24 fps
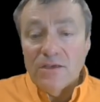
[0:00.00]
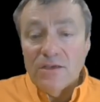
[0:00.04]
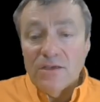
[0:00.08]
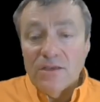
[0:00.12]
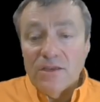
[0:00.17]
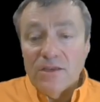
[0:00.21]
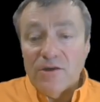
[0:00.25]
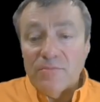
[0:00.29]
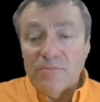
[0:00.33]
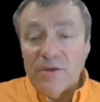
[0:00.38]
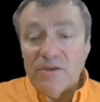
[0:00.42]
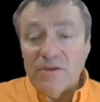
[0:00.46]

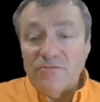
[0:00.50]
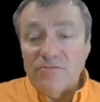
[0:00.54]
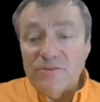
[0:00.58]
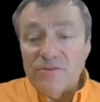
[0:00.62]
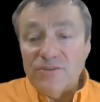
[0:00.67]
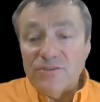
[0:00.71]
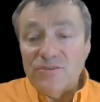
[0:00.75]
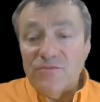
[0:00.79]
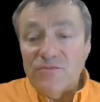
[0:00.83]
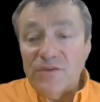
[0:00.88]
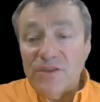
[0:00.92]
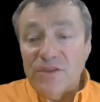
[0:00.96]
Now, in my
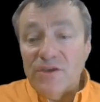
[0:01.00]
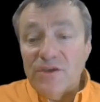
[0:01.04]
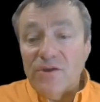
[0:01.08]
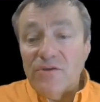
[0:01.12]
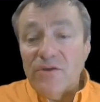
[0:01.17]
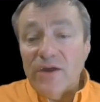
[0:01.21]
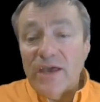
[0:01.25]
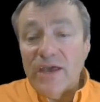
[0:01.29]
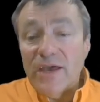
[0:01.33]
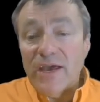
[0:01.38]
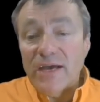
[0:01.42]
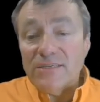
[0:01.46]
first video,
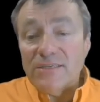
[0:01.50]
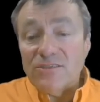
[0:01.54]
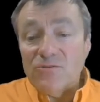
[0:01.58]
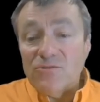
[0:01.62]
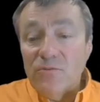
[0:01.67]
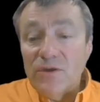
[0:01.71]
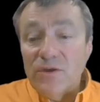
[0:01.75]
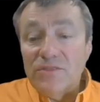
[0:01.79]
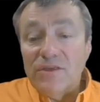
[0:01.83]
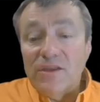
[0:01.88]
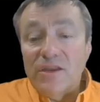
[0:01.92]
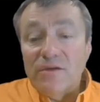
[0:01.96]
I asked
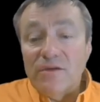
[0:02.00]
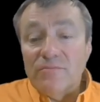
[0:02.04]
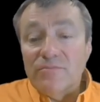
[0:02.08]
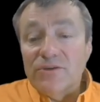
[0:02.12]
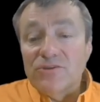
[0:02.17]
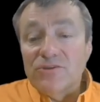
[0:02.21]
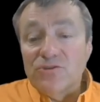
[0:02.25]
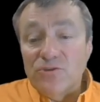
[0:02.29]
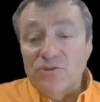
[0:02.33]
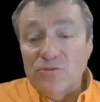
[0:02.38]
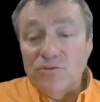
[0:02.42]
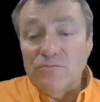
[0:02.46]
what the number
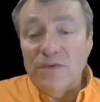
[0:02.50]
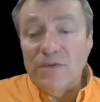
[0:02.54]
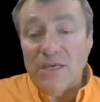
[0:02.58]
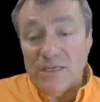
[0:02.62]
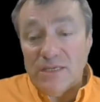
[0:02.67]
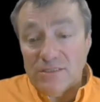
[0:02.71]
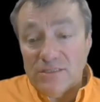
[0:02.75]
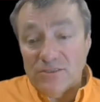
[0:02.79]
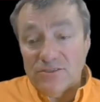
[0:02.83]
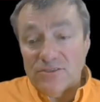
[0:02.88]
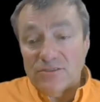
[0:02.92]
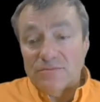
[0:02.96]
2
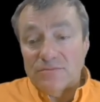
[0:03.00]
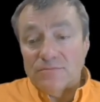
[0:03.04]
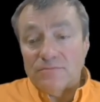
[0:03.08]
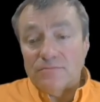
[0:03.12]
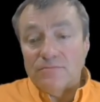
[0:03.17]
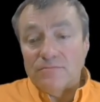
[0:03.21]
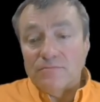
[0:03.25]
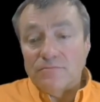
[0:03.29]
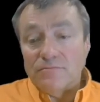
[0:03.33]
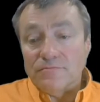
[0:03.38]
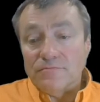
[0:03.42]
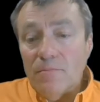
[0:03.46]
means,
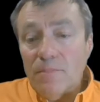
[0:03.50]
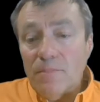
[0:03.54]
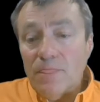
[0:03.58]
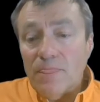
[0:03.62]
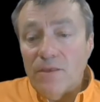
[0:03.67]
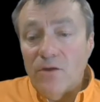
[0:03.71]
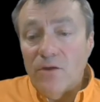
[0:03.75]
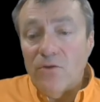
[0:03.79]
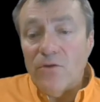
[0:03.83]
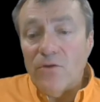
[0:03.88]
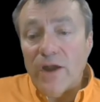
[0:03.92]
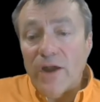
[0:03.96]

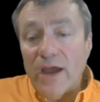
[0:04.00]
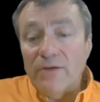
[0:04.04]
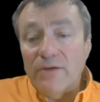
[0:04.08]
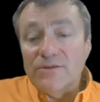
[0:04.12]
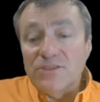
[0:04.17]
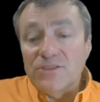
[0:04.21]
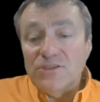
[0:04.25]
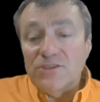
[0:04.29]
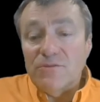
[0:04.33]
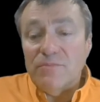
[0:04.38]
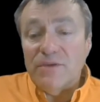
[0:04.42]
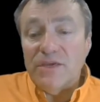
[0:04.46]
or how
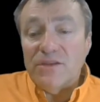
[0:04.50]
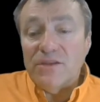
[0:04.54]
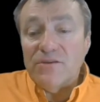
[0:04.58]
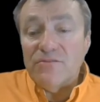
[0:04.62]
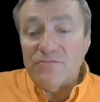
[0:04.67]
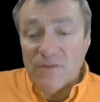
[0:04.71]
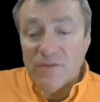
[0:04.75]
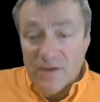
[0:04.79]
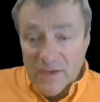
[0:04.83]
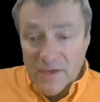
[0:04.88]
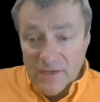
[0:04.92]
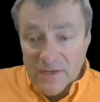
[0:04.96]
it should be
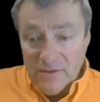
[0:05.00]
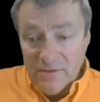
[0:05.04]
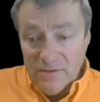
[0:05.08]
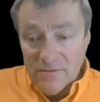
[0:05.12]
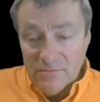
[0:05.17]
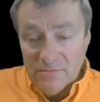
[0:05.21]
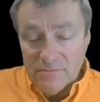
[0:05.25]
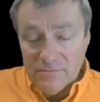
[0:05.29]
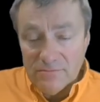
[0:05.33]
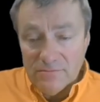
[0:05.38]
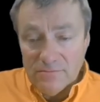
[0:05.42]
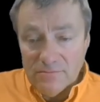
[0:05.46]
defined.
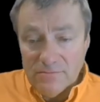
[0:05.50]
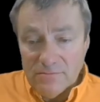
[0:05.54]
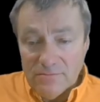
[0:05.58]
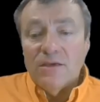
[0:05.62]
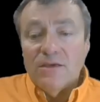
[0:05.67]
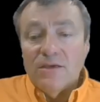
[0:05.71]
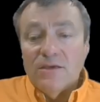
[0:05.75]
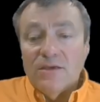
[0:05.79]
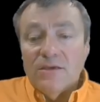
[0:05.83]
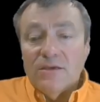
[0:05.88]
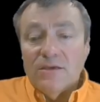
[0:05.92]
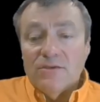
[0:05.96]

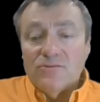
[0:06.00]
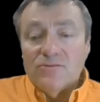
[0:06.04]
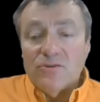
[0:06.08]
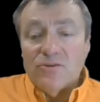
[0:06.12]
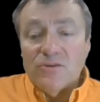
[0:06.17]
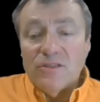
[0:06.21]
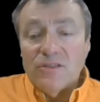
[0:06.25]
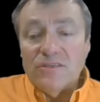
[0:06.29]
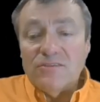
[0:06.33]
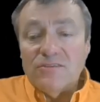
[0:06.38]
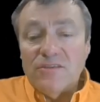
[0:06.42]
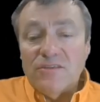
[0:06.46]
So
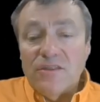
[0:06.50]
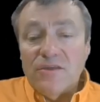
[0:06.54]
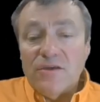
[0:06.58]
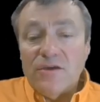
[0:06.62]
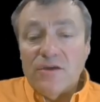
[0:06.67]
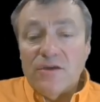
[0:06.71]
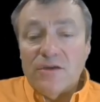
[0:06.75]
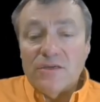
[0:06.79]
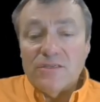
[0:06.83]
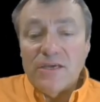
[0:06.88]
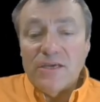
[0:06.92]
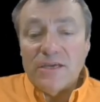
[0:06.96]
at least in the
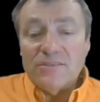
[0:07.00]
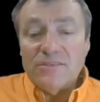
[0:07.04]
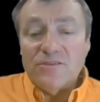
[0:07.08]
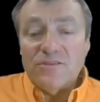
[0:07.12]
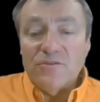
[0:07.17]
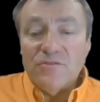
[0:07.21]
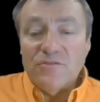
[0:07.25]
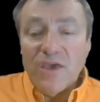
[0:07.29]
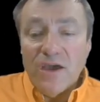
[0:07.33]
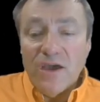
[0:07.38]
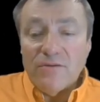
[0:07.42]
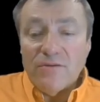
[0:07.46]
context
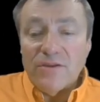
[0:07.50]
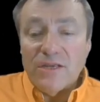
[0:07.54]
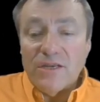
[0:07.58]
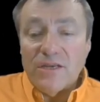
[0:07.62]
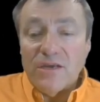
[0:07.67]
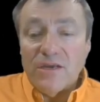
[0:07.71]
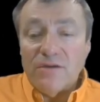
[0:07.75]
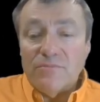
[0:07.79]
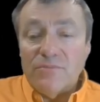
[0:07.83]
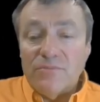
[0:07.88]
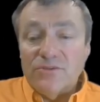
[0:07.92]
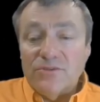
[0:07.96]
of counting
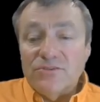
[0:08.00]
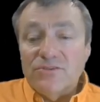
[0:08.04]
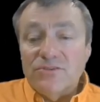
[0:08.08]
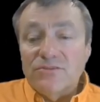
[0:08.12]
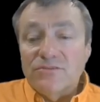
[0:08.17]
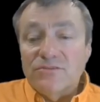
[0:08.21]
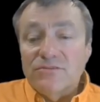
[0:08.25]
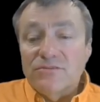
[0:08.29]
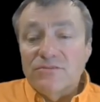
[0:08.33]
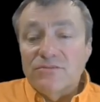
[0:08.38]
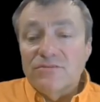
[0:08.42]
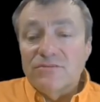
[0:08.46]
numbers,
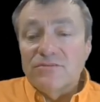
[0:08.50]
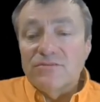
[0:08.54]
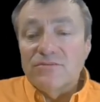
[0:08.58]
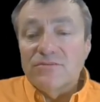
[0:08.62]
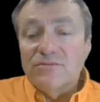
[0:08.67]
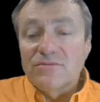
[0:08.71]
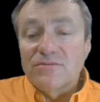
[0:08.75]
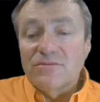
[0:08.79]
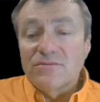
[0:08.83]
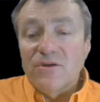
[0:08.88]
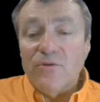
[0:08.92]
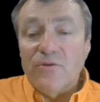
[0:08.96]

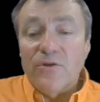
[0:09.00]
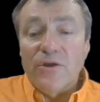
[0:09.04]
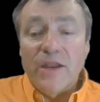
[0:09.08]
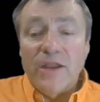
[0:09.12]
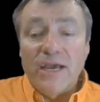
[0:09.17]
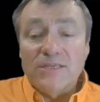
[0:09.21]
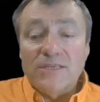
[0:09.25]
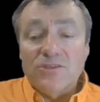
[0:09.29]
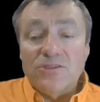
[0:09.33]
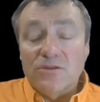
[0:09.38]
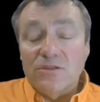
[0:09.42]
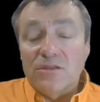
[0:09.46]
or
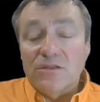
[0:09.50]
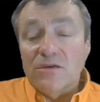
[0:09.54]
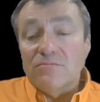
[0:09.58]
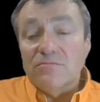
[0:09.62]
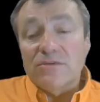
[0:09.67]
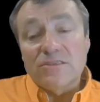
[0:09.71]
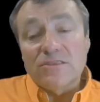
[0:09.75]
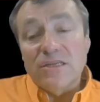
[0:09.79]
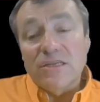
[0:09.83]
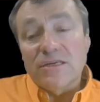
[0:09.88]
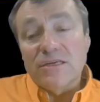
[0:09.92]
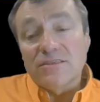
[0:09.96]
natural
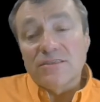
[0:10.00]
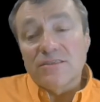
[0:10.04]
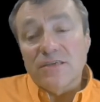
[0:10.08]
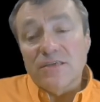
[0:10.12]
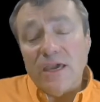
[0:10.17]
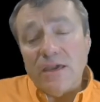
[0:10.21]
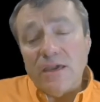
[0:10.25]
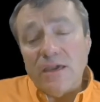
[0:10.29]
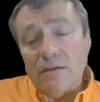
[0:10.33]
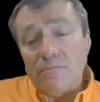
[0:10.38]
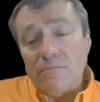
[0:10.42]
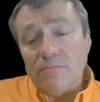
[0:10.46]
numbers, let's say,